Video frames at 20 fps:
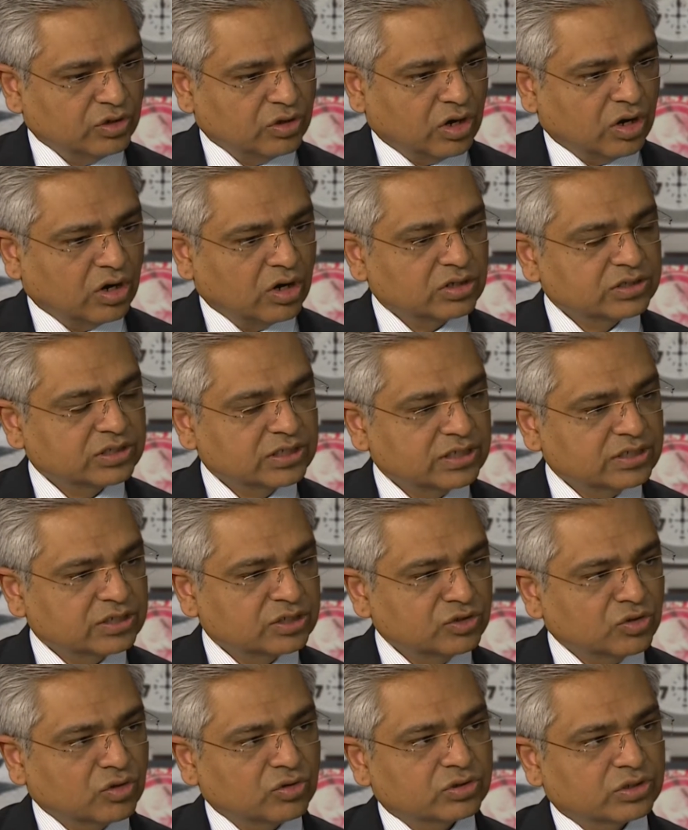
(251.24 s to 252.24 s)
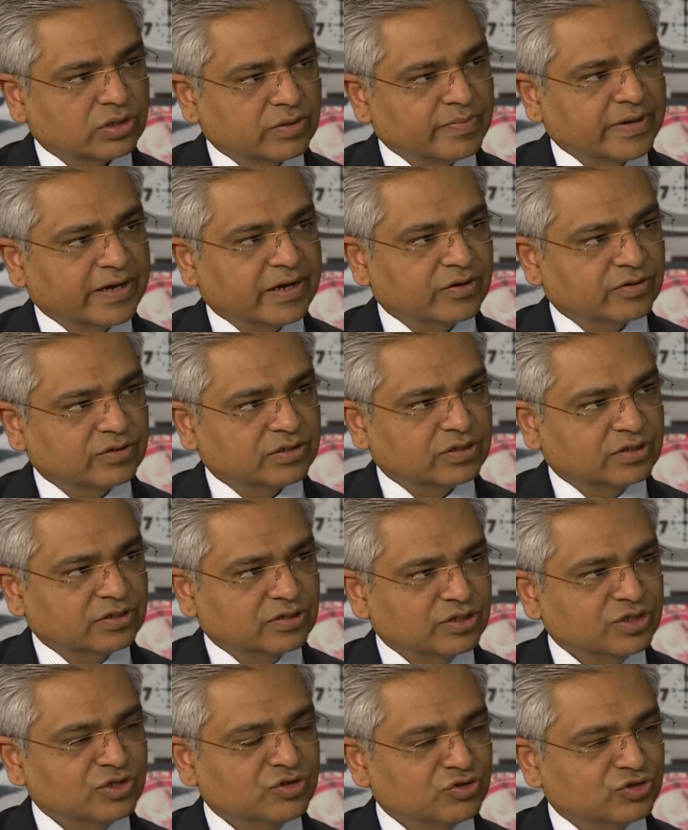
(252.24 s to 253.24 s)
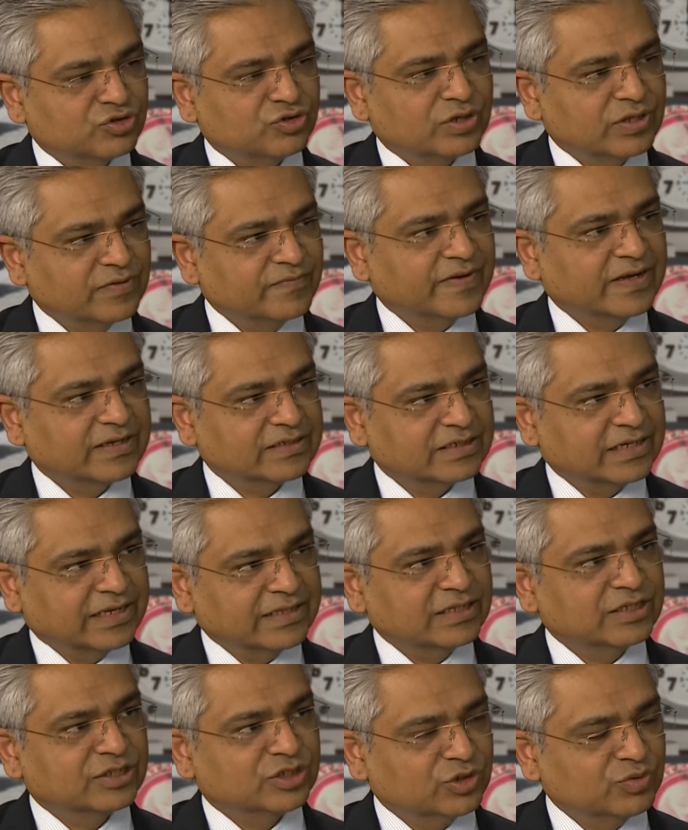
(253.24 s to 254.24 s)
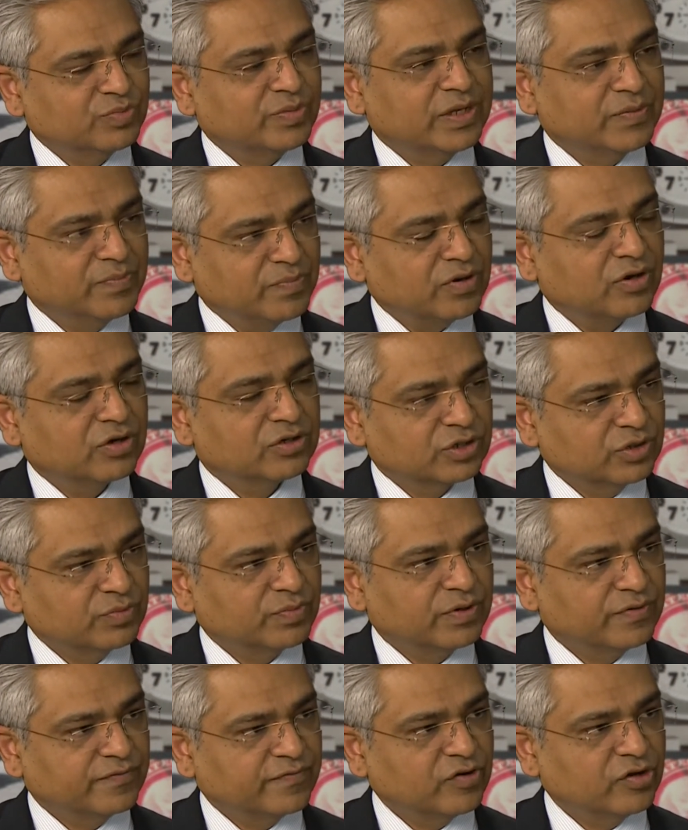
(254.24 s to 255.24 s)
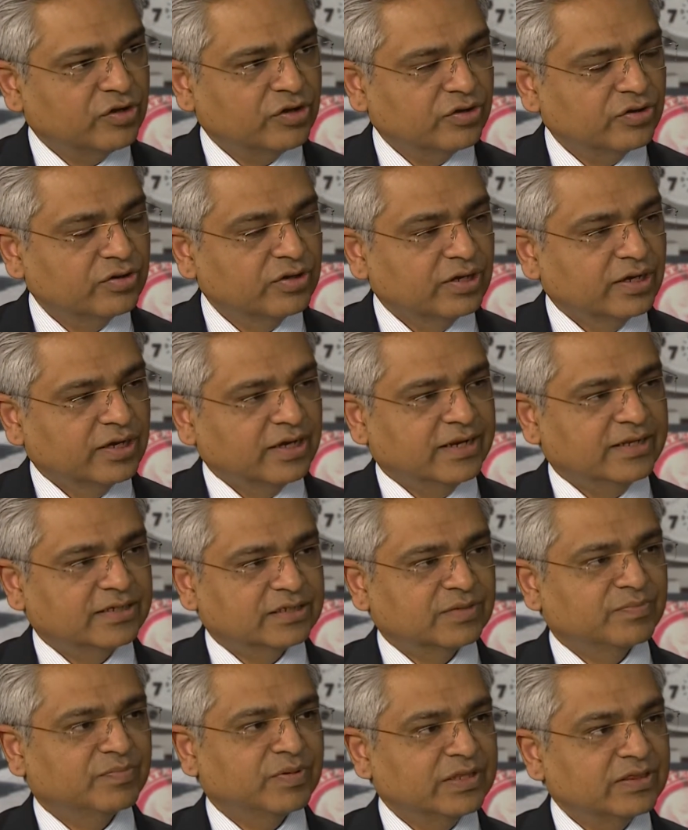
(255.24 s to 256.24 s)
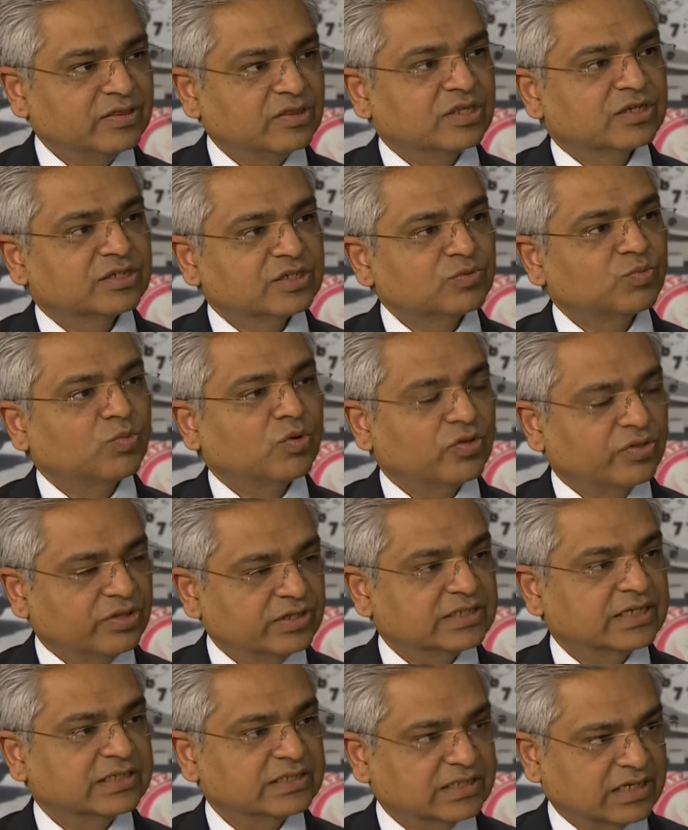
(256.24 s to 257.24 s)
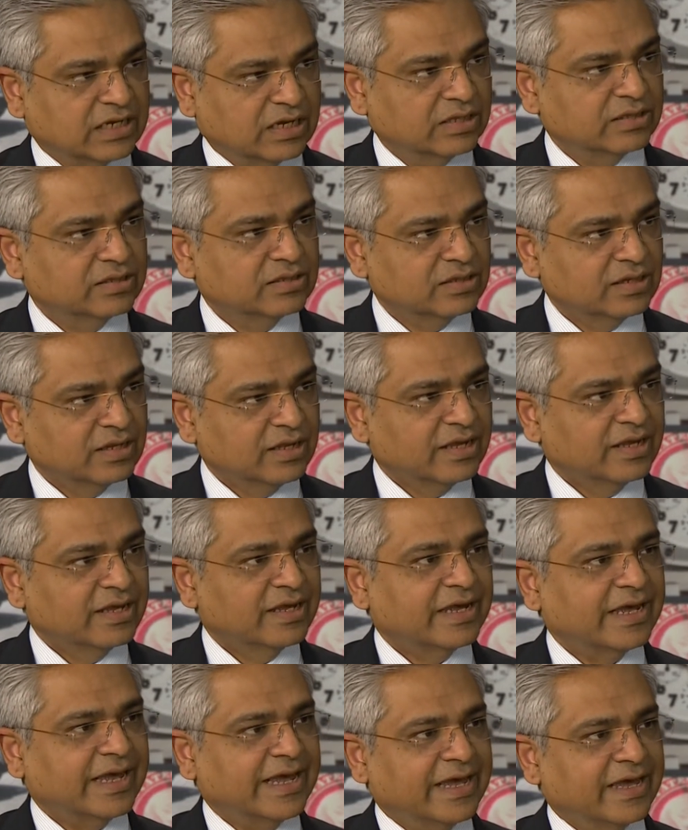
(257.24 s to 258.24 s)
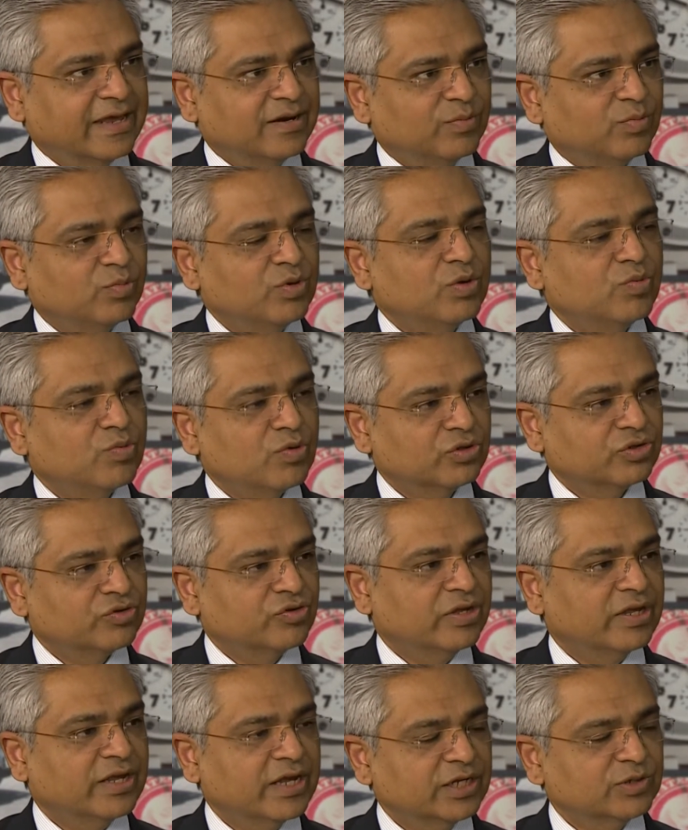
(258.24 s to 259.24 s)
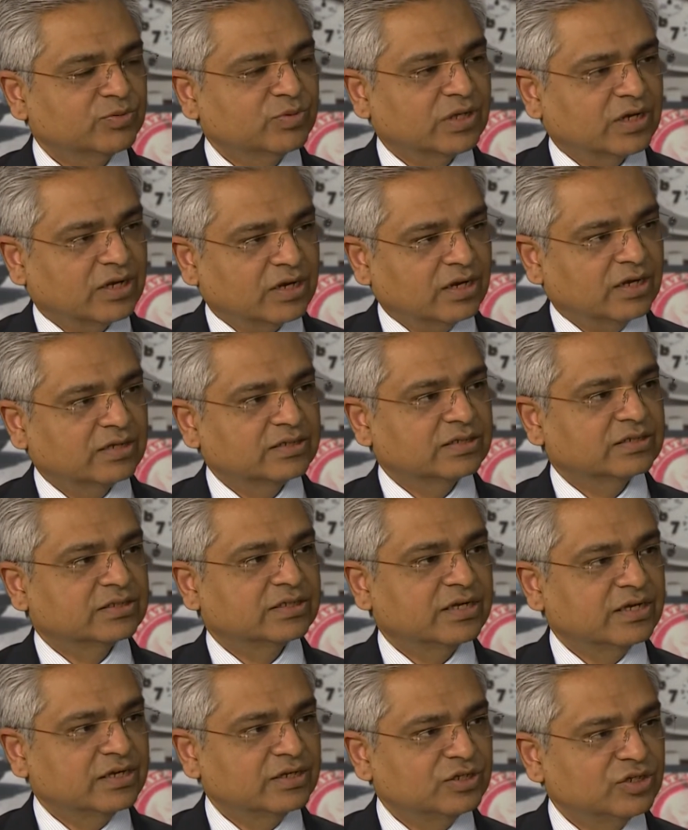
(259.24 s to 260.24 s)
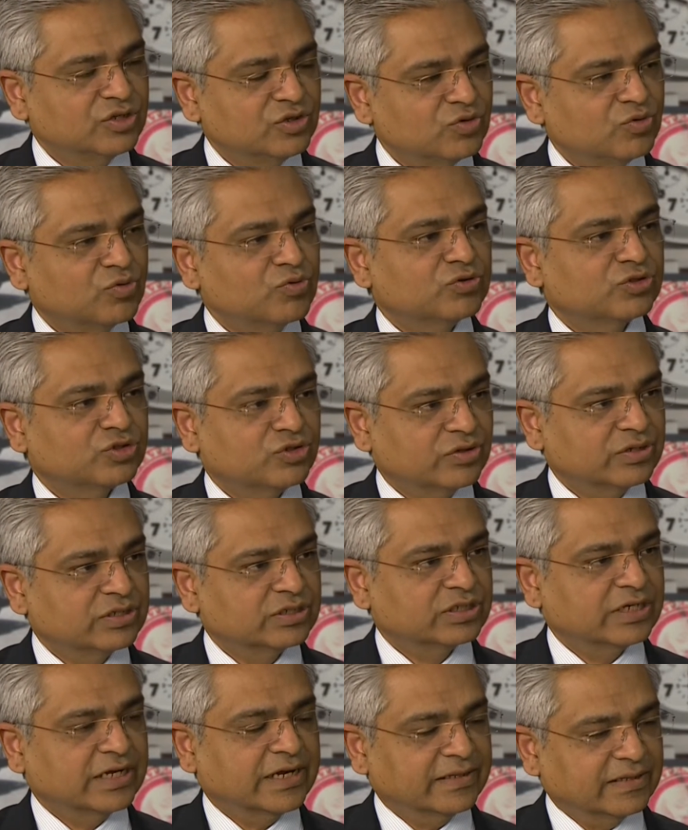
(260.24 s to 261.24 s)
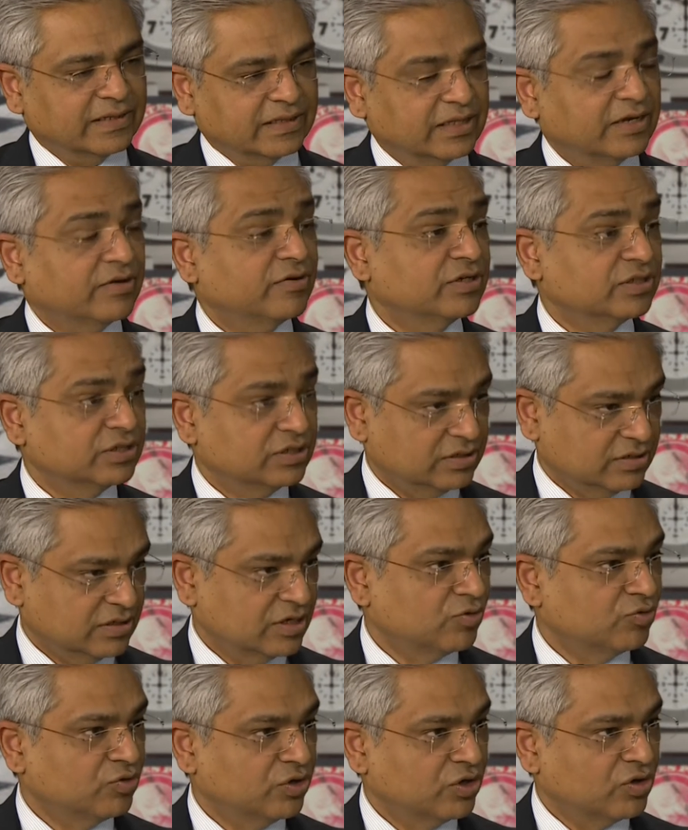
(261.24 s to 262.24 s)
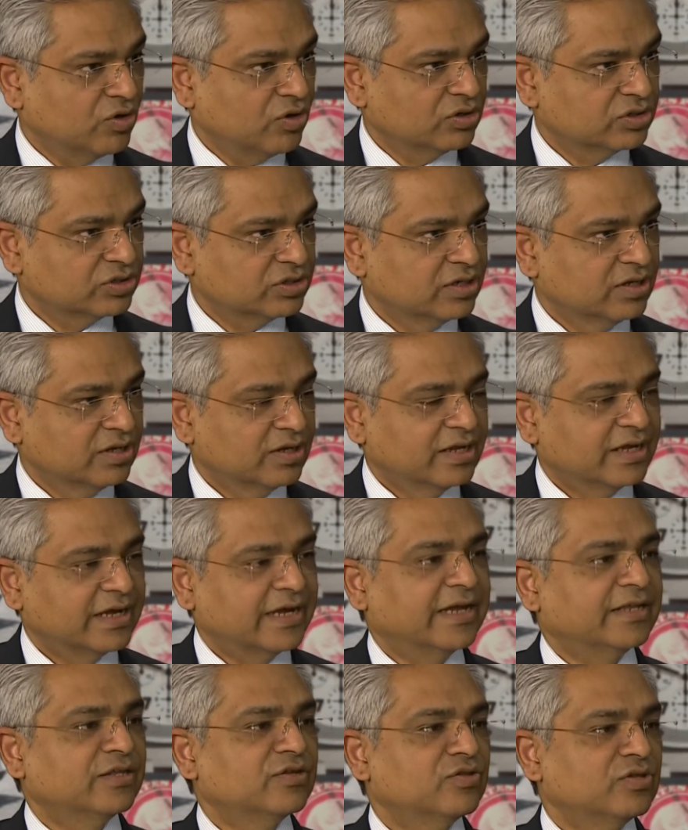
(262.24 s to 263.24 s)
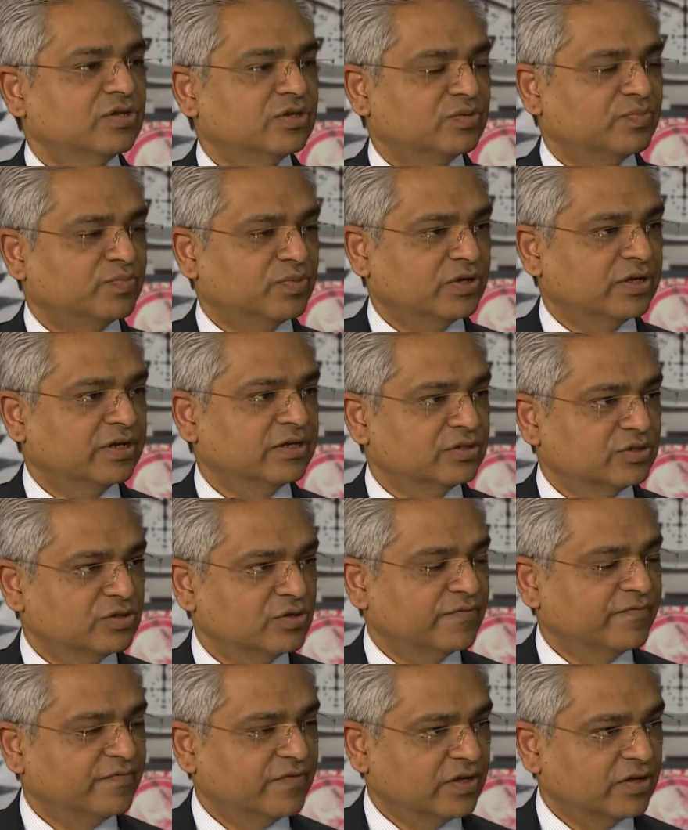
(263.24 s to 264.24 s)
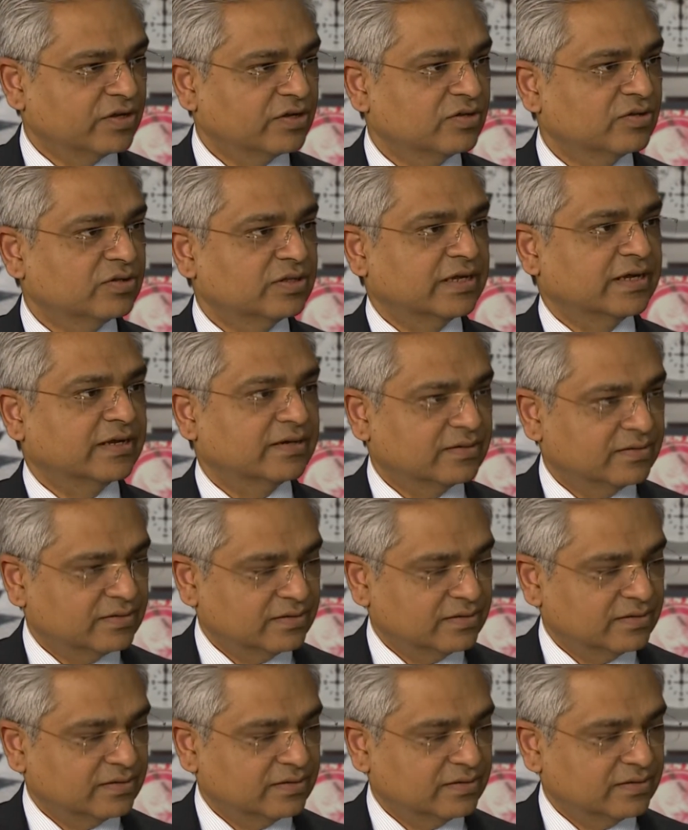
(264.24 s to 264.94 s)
ours is not about you should invest and this should be part of the portfolio. It is simply this is what this has done, and we want to engage with our clients and say, do you also understand that there is holding cost and you need to put a vehicle that